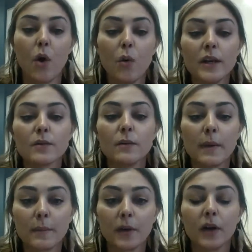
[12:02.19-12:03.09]
So
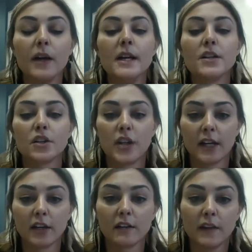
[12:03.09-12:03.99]
always remember to
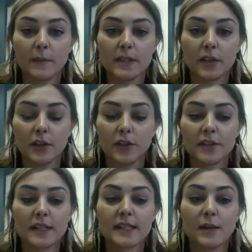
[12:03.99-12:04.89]
check your event
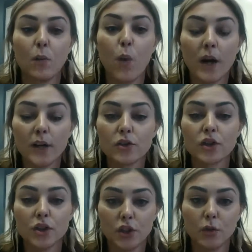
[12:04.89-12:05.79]
materials to see what you
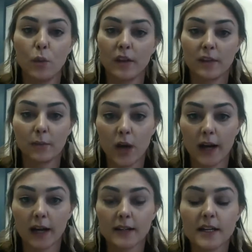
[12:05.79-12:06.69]
should do with the
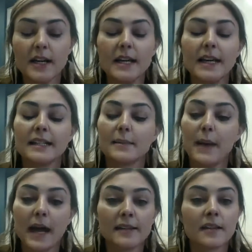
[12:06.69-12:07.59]
product. It
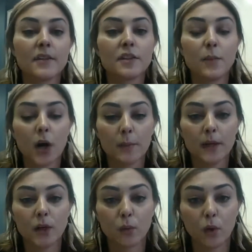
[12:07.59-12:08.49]
depends on the
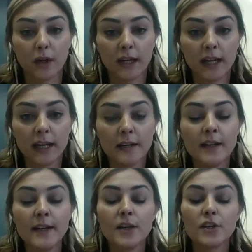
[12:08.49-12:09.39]
department you're working in.